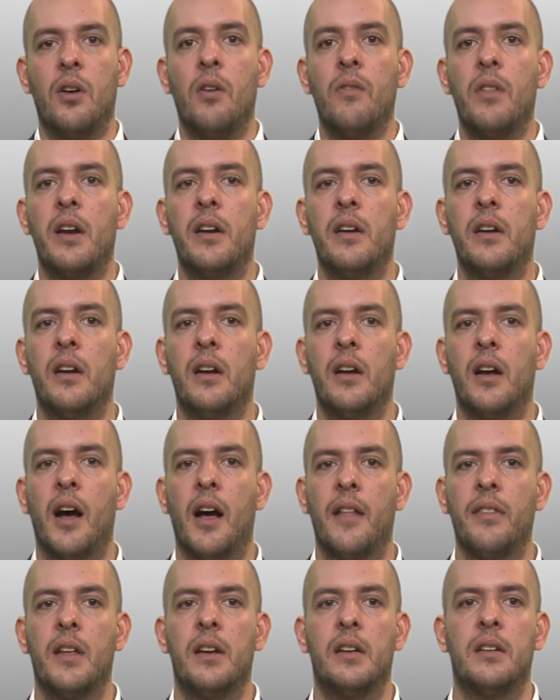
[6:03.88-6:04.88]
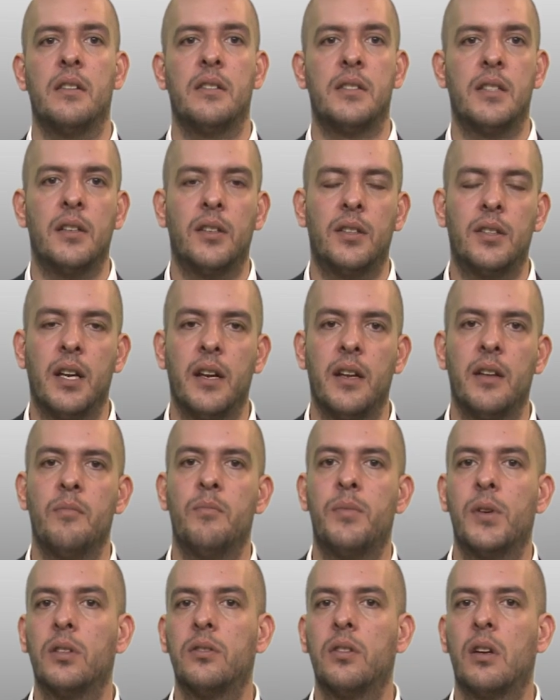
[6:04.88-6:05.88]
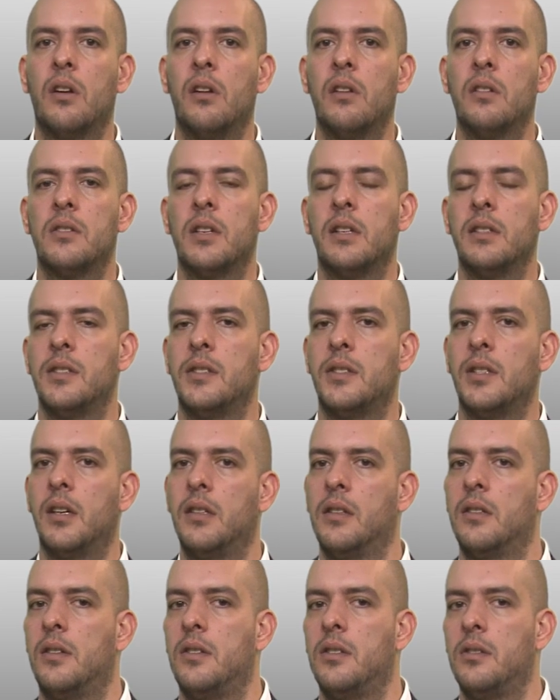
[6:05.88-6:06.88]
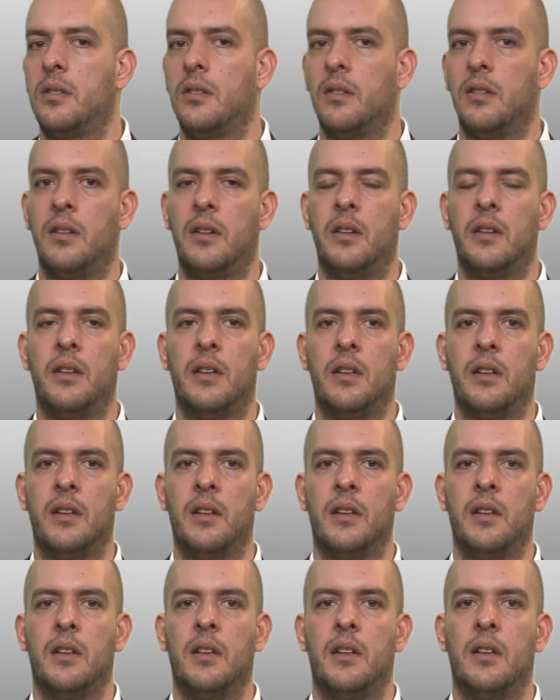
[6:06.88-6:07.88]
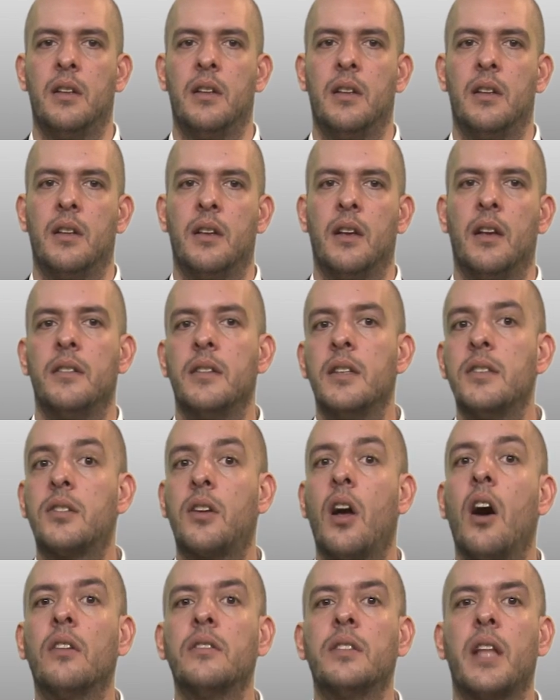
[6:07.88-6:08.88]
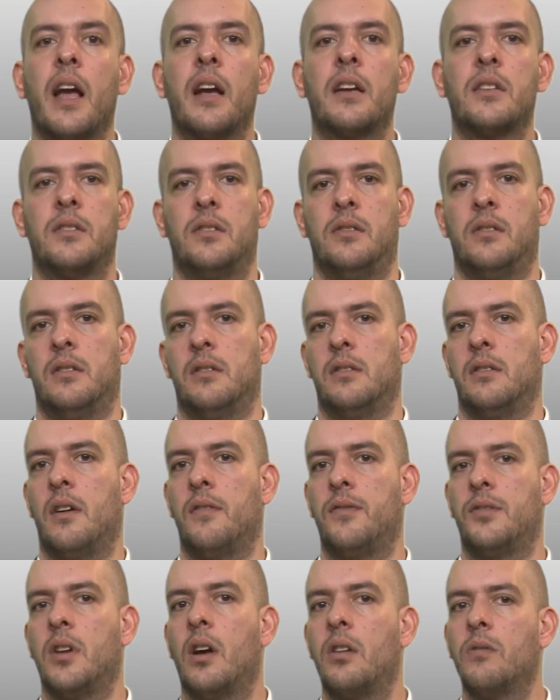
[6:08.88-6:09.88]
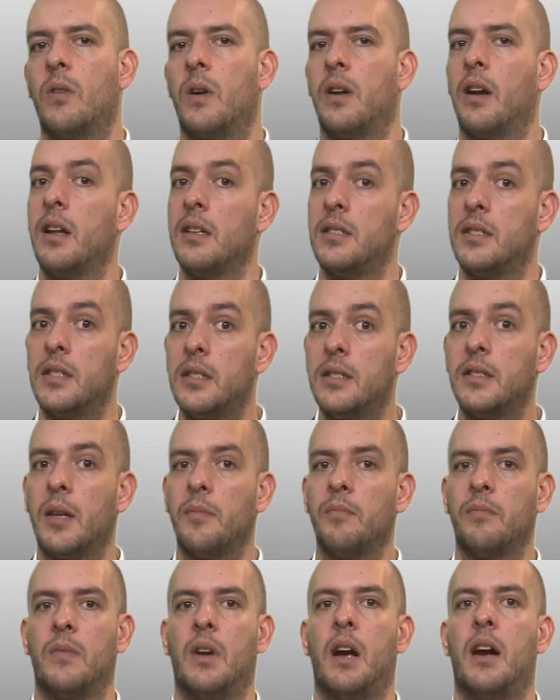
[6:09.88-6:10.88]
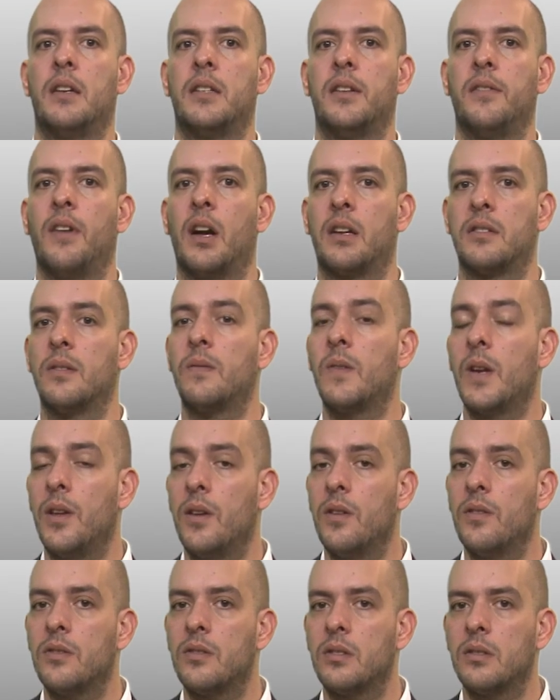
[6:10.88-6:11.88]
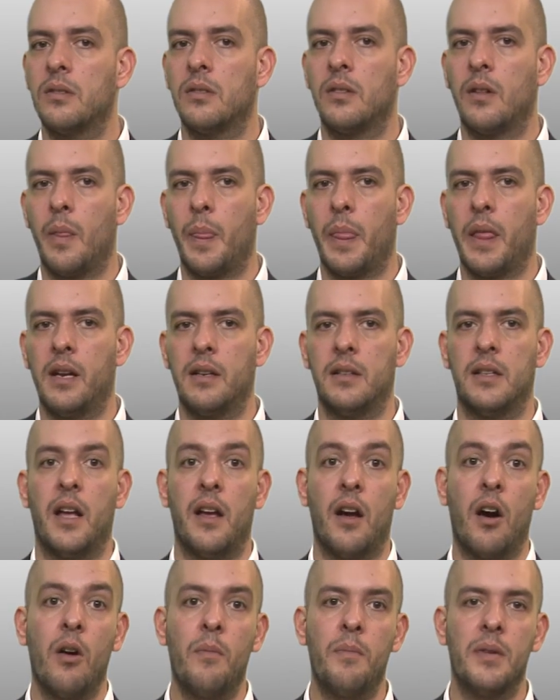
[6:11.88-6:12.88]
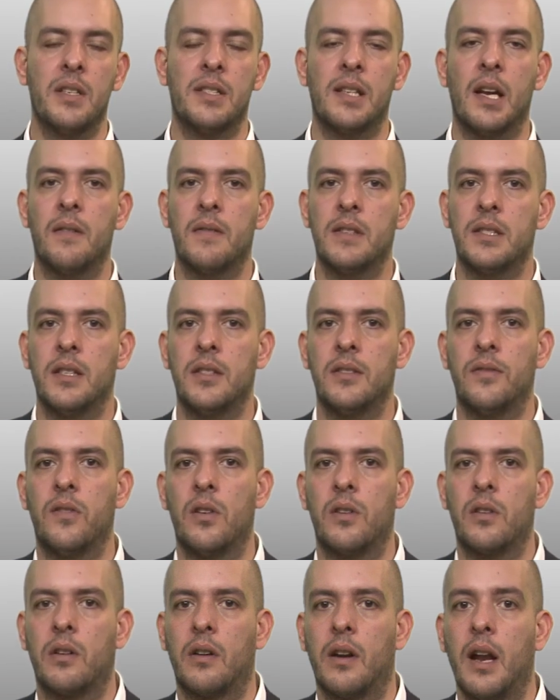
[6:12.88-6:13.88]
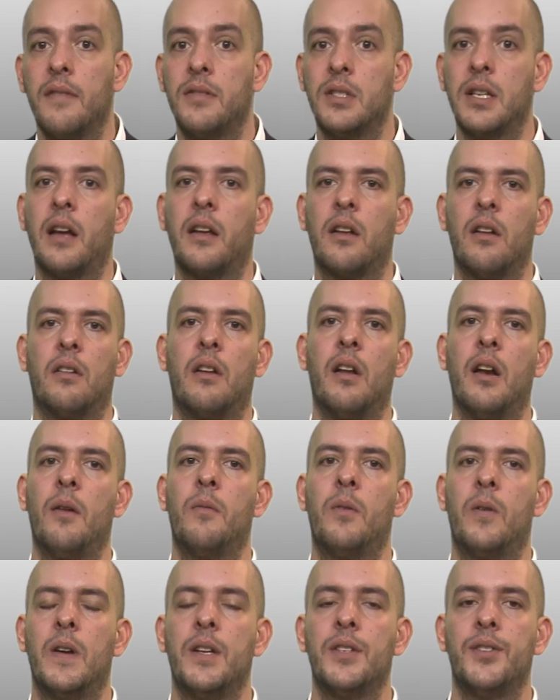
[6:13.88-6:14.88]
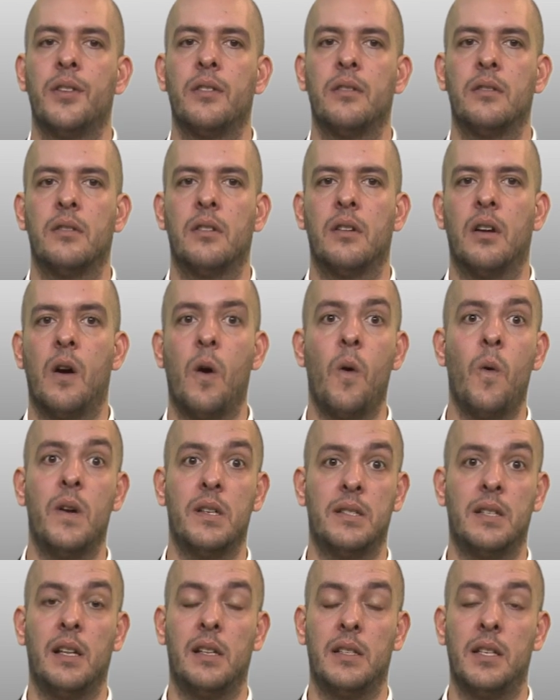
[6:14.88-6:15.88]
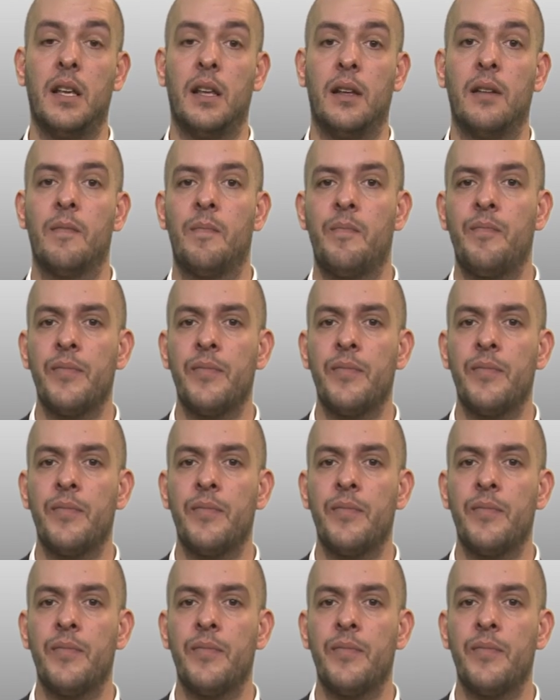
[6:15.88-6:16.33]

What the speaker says: other under certain protocols and standards. In this context of software and system artifact reuse, the Open Services for Lifecycle Collaboration, OSLC,